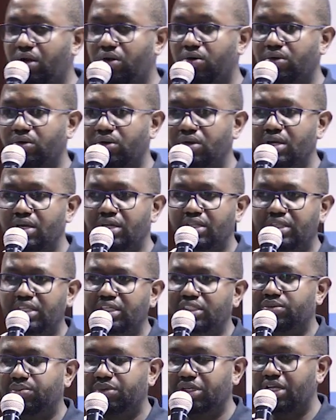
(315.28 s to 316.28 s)
now,
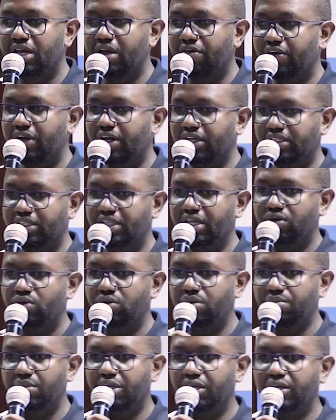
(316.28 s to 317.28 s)
these speed governors
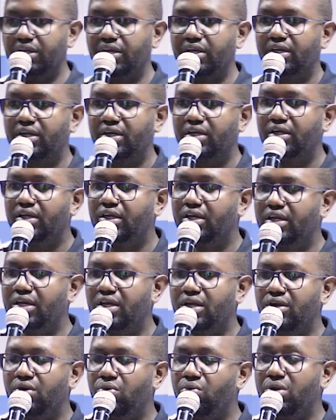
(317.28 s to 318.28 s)
that
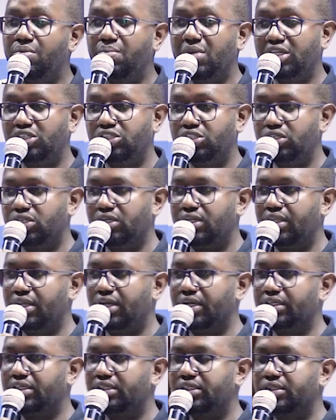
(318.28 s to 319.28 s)
we made sure
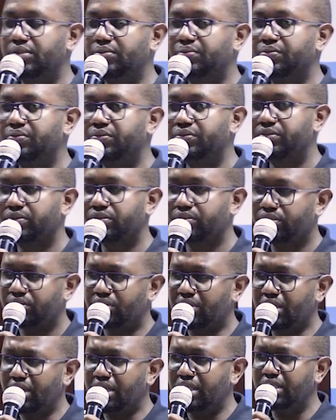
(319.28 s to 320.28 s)
that
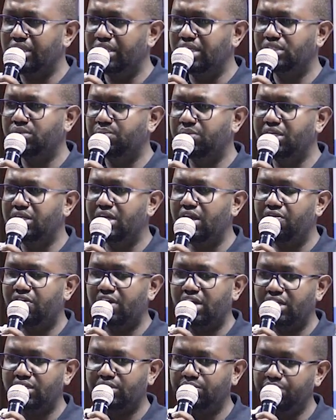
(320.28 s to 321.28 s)
the speed
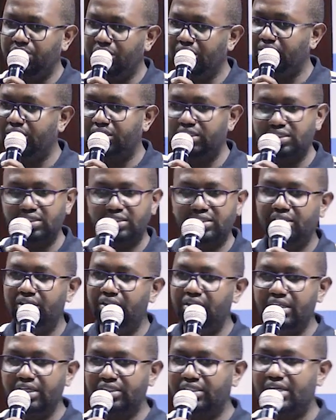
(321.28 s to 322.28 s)
governors meet
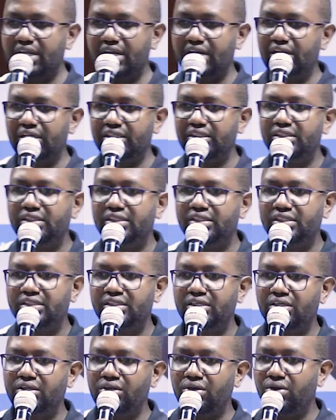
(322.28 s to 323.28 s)
the standards,
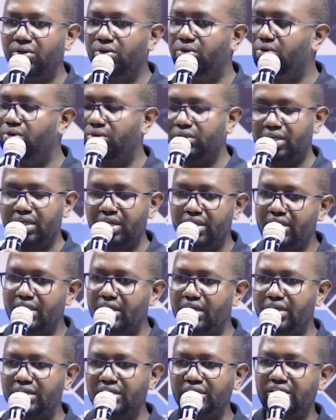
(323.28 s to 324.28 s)

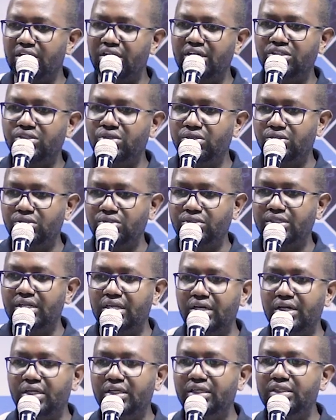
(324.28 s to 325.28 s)
Kenyan international
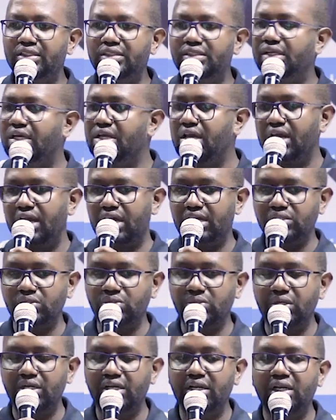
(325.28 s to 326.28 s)
standards
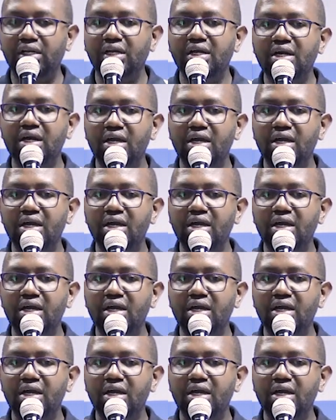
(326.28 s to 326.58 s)
as well.